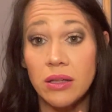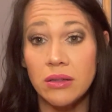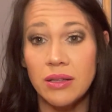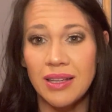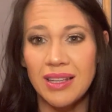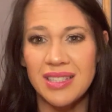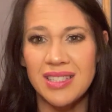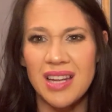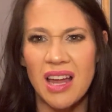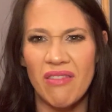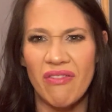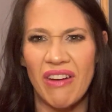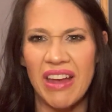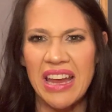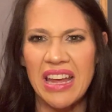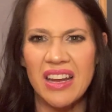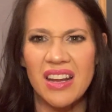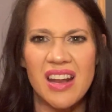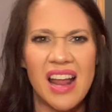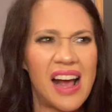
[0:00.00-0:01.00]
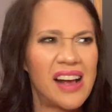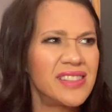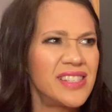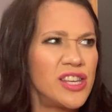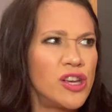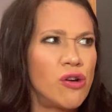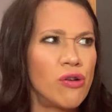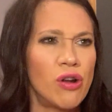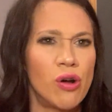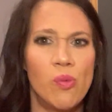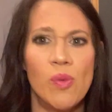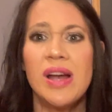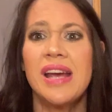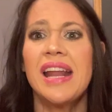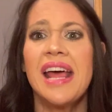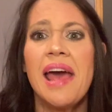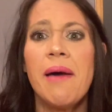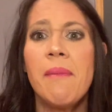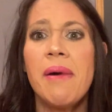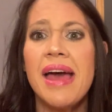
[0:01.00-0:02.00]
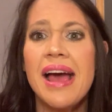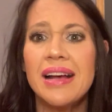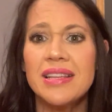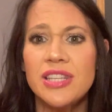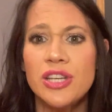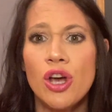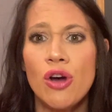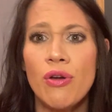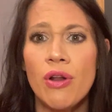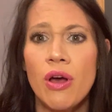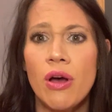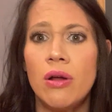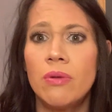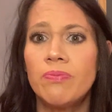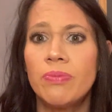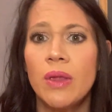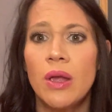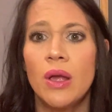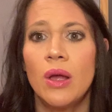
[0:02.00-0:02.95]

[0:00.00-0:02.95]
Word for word: it's not Vicodin, and oxycodone. When can I have my oxycodone?